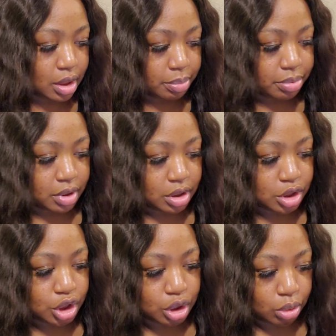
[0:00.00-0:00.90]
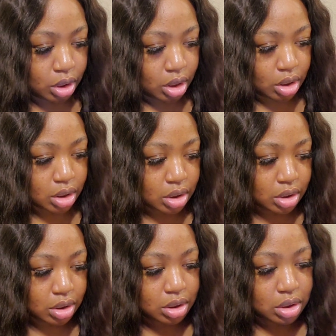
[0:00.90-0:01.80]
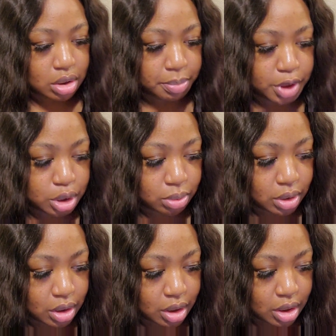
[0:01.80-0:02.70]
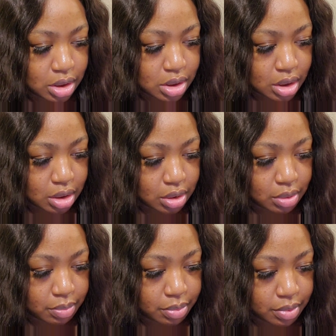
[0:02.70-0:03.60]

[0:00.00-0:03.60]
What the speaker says: up and show y'all. Let me shrink this up.